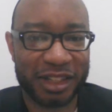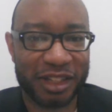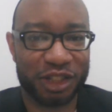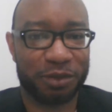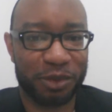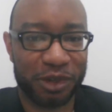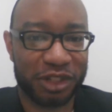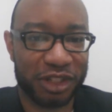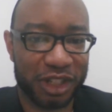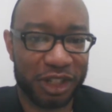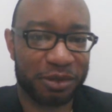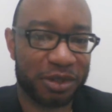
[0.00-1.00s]
It's your boy
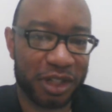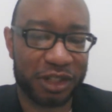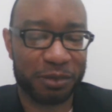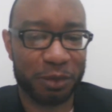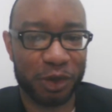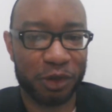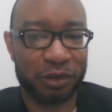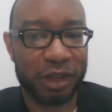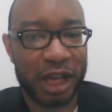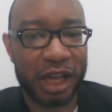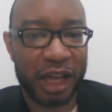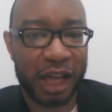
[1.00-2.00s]
GQC the Smooth.
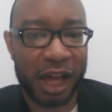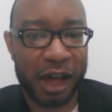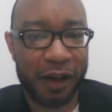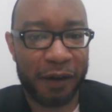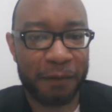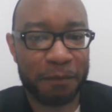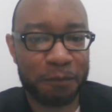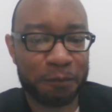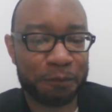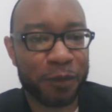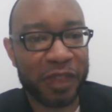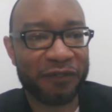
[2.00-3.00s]

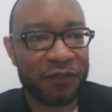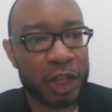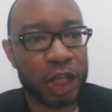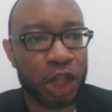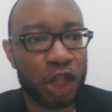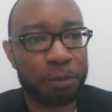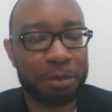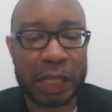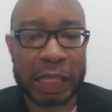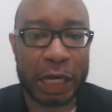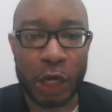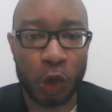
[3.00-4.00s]
Feeling a little
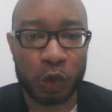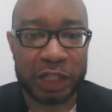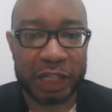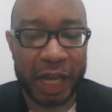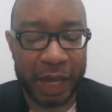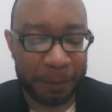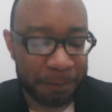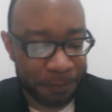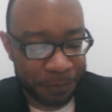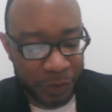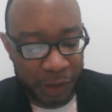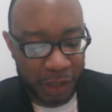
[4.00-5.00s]
political today.
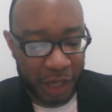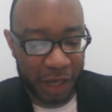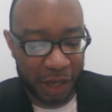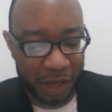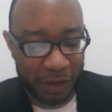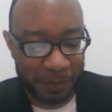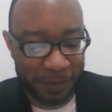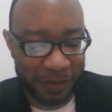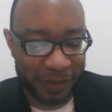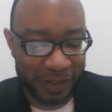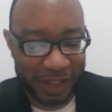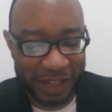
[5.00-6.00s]
Um,
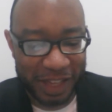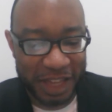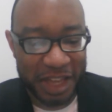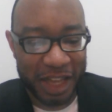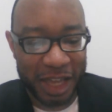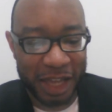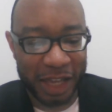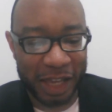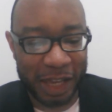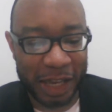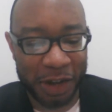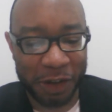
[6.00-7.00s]

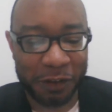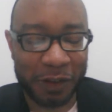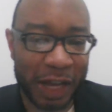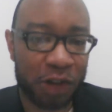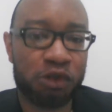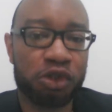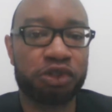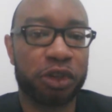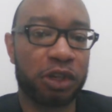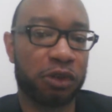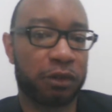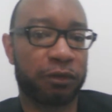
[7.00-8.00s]
I don't usually
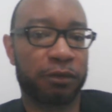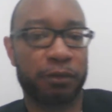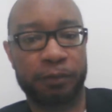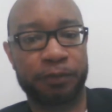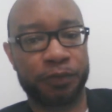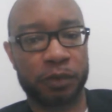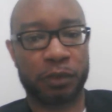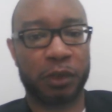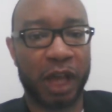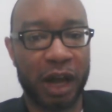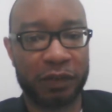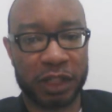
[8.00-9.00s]
do,
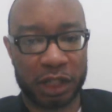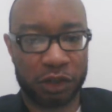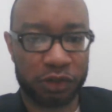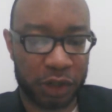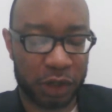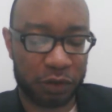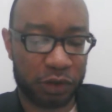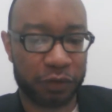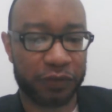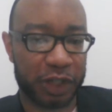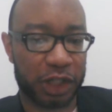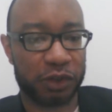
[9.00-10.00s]
obviously I usually don't do
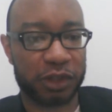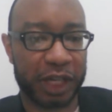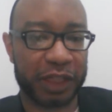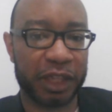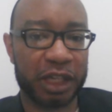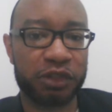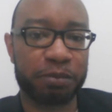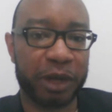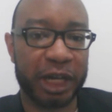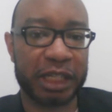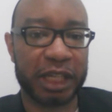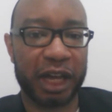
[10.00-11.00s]
videos like this,
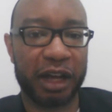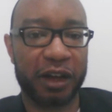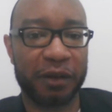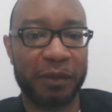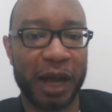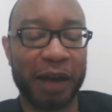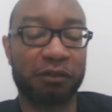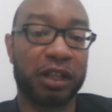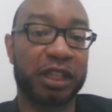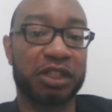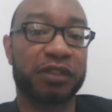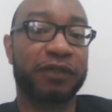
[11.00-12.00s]
but I
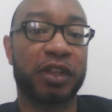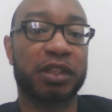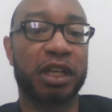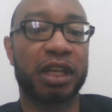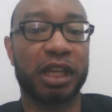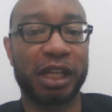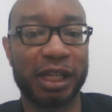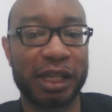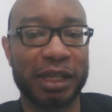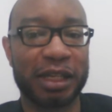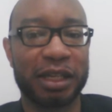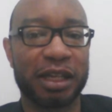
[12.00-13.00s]
really just felt the
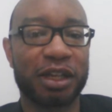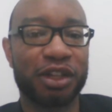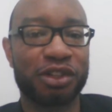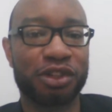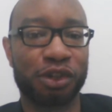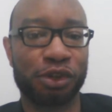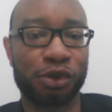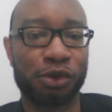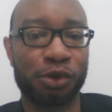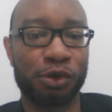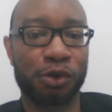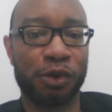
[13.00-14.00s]
need
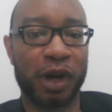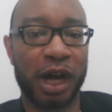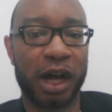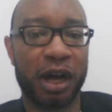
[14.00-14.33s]
to